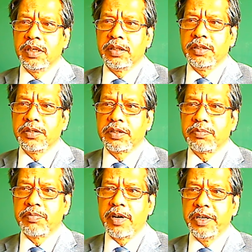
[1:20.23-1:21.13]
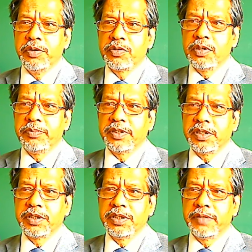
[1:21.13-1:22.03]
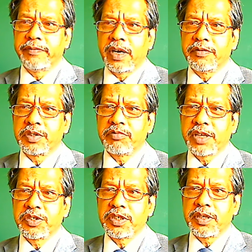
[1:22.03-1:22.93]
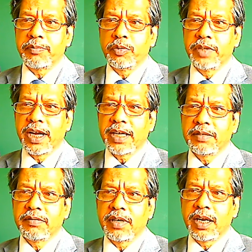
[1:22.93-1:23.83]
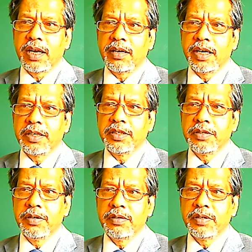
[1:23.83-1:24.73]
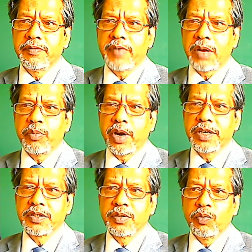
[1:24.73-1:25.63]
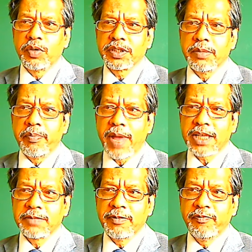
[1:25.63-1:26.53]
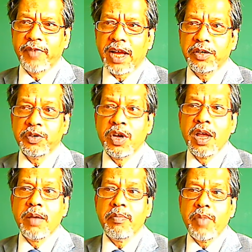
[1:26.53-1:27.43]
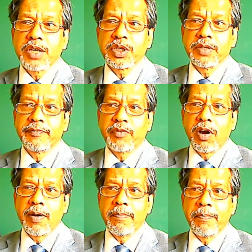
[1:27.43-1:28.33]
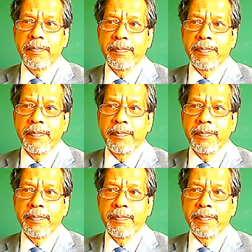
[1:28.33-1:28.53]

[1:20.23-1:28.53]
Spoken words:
this is my neutral position. If I've stretched it up to that and let it go, it vibrates. What's the maximum value measured from?